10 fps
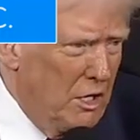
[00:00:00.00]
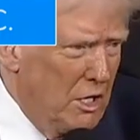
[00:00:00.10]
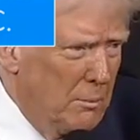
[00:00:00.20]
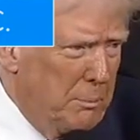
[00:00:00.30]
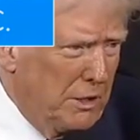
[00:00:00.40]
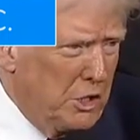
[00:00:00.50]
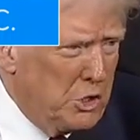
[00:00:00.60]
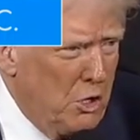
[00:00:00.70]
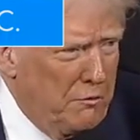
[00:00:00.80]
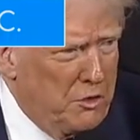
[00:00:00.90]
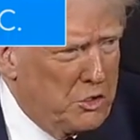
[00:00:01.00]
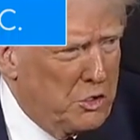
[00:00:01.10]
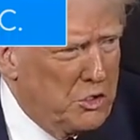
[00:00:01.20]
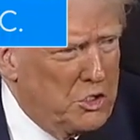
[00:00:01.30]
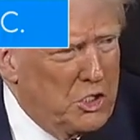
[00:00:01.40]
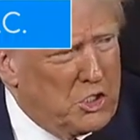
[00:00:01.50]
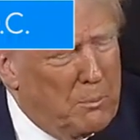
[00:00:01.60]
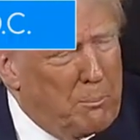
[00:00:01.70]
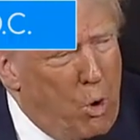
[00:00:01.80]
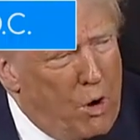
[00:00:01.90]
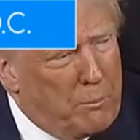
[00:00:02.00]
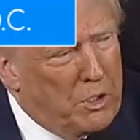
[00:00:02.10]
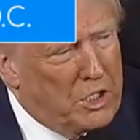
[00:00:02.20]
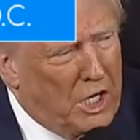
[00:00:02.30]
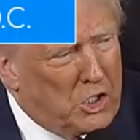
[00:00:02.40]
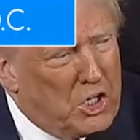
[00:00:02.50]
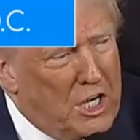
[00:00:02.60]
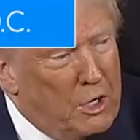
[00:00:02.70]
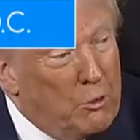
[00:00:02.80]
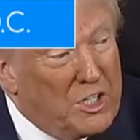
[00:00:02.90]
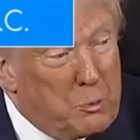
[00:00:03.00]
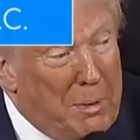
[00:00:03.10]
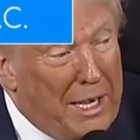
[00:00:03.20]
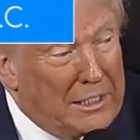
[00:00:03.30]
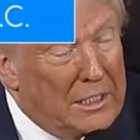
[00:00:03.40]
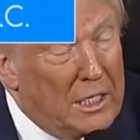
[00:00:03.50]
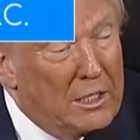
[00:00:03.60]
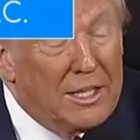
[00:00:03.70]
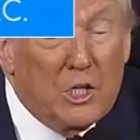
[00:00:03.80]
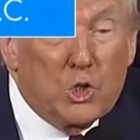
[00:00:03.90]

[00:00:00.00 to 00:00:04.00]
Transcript: our police officers the support, protection, and respect they